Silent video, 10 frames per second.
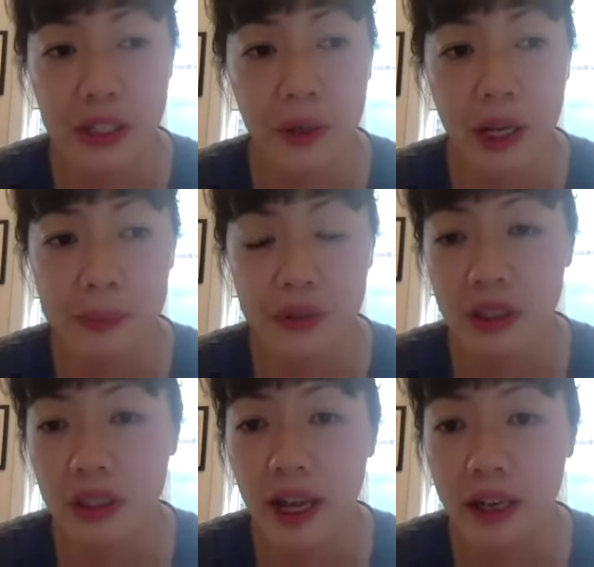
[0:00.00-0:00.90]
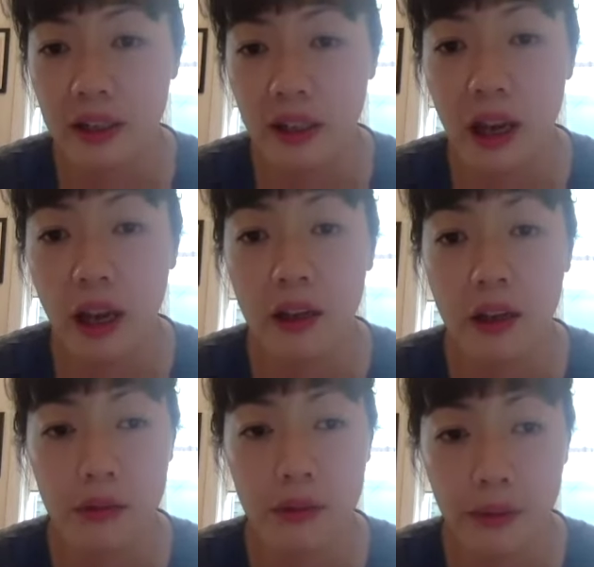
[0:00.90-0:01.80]
they were able to elect uh,
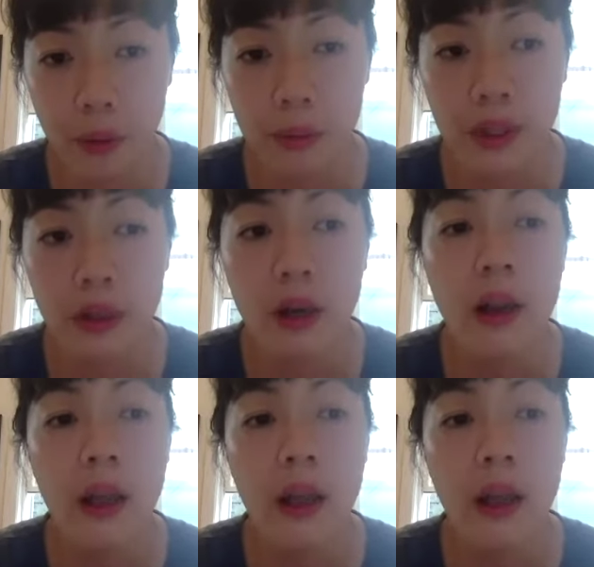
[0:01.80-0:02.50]
a reformer.